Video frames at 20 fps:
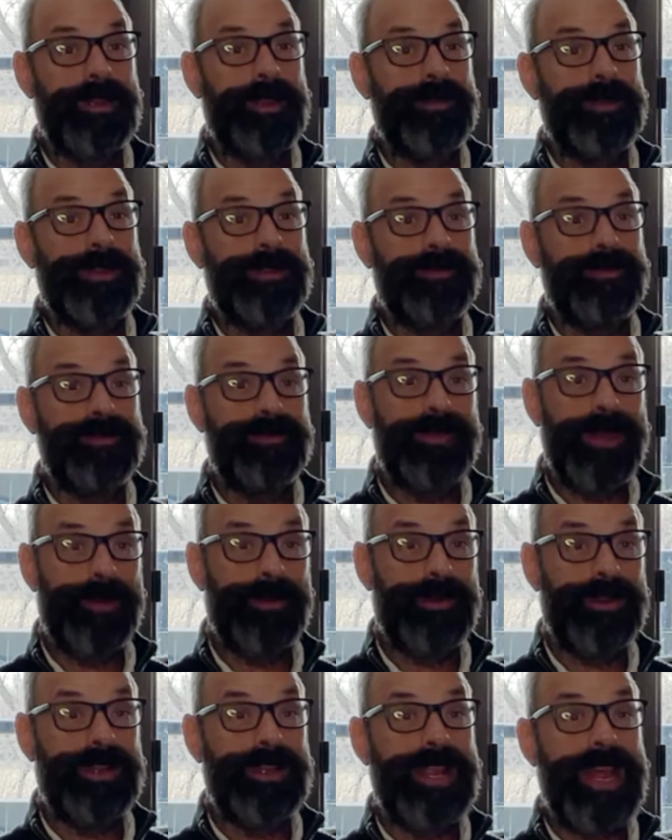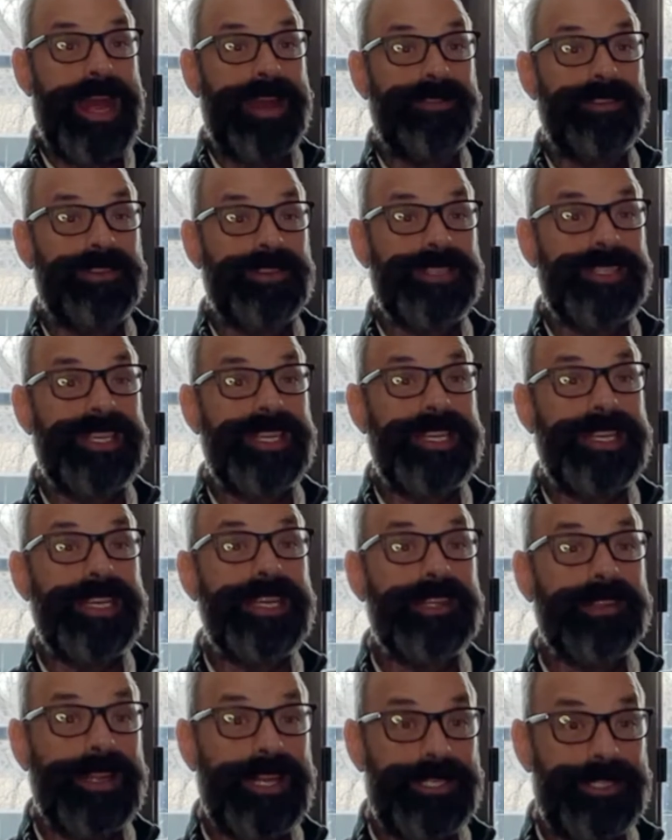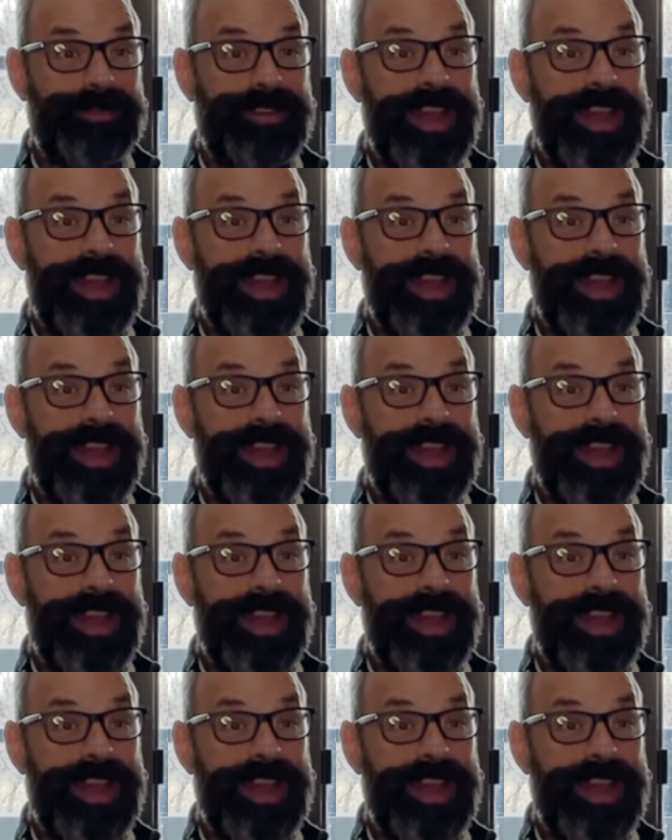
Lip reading: I mean, remember, you have your CD collection.